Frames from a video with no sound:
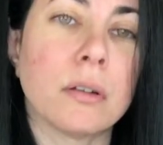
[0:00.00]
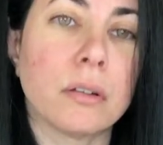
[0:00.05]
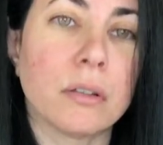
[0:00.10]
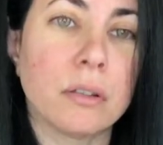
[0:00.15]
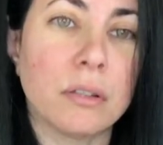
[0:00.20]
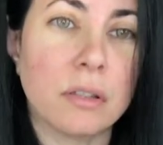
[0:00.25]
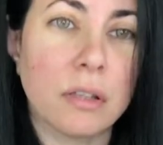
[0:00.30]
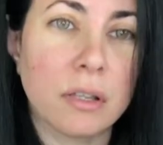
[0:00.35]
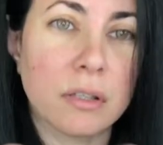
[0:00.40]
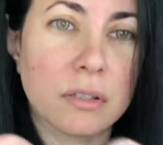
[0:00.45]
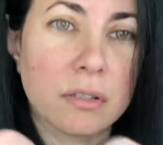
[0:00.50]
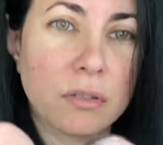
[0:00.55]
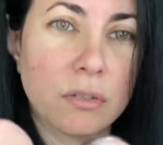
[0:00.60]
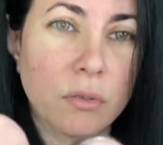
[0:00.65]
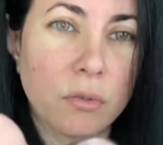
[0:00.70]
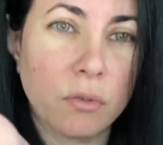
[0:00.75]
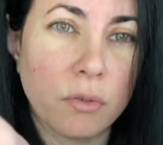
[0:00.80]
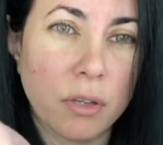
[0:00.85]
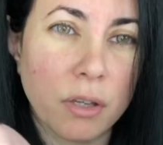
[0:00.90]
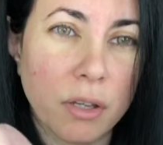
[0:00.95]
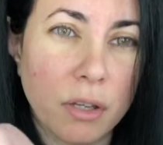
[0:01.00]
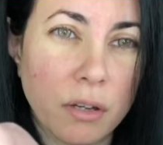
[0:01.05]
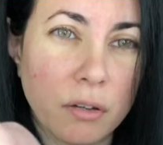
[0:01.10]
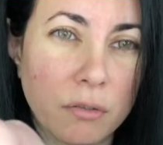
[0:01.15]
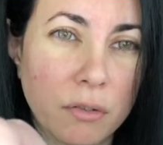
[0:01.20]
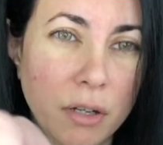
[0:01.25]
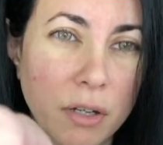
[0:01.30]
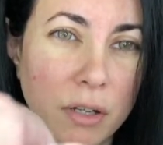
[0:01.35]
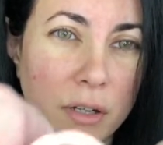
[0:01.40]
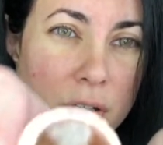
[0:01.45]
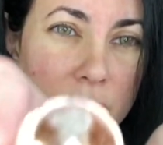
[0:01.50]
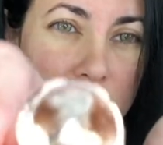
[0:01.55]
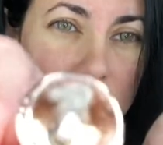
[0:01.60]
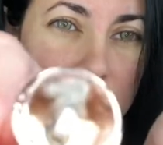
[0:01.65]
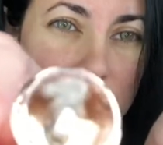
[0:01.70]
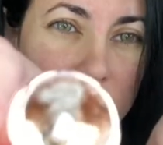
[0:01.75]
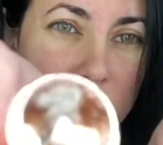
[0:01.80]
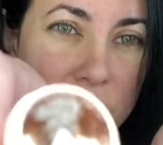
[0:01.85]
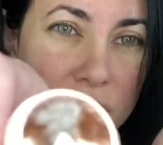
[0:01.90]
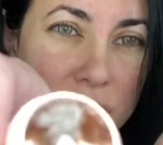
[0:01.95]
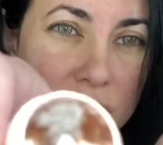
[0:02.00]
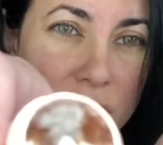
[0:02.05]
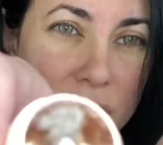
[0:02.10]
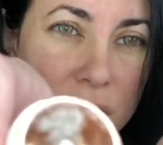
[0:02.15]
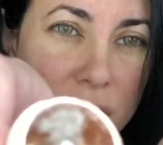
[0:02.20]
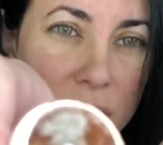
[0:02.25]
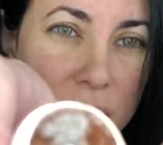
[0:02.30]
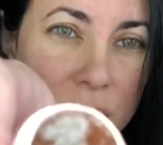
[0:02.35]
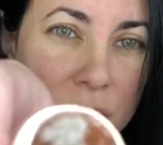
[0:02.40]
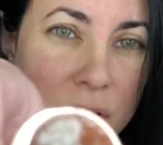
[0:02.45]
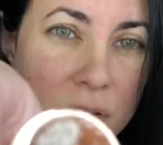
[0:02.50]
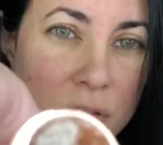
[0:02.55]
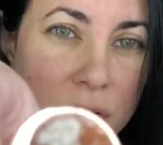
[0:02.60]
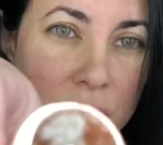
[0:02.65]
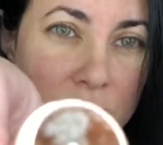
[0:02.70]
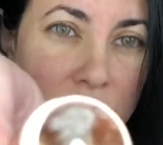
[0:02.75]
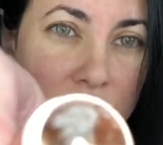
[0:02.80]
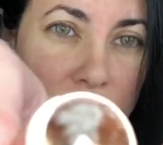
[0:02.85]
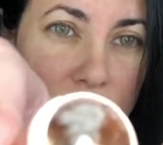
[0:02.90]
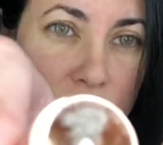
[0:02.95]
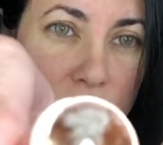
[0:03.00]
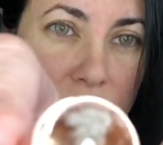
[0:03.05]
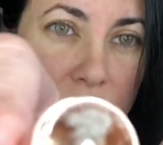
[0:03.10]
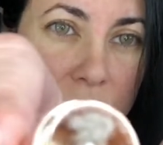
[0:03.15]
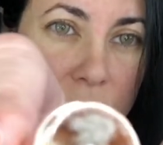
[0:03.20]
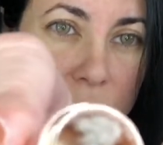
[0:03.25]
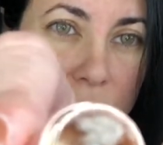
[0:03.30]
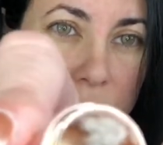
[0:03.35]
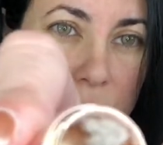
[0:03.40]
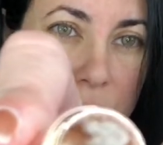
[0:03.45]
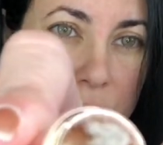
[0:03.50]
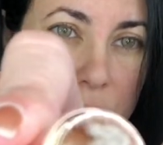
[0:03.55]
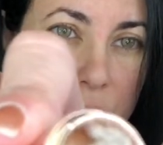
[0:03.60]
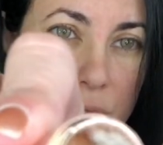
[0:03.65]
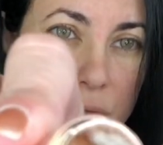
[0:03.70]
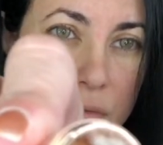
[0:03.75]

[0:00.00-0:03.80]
that's all the hair right here. Can you see? It's pretty gross.